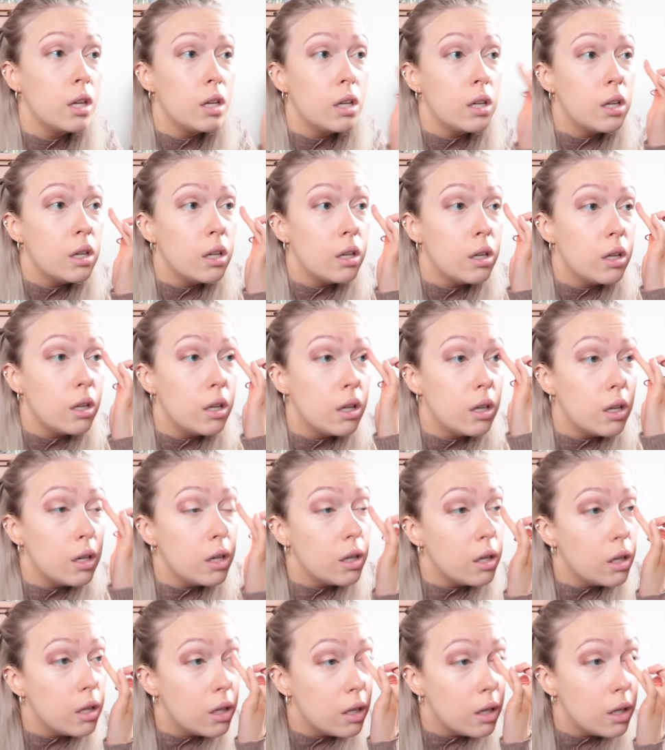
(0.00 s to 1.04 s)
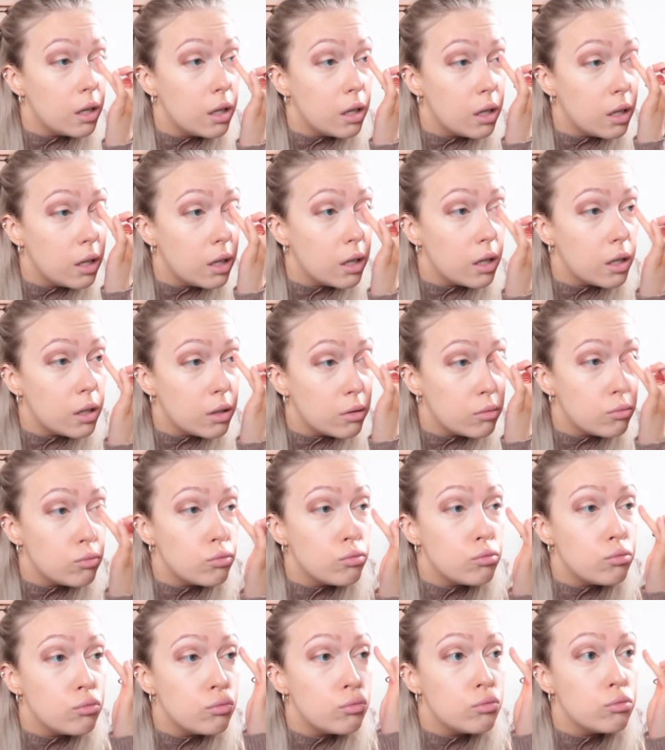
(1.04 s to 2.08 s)

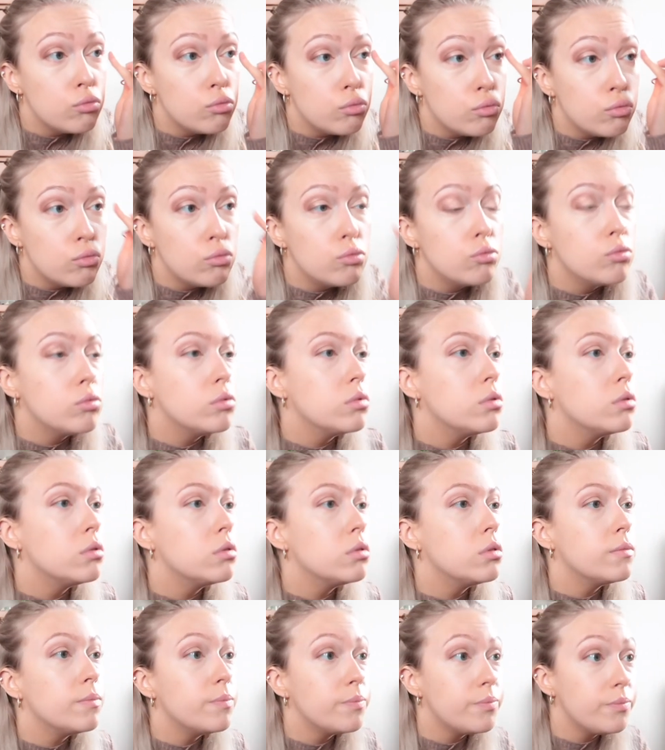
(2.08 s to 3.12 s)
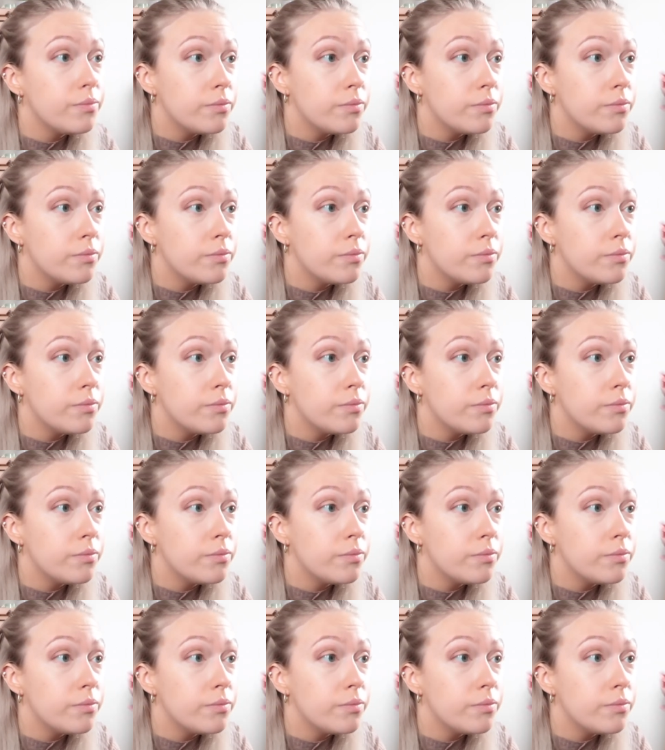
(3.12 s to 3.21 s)
(silence)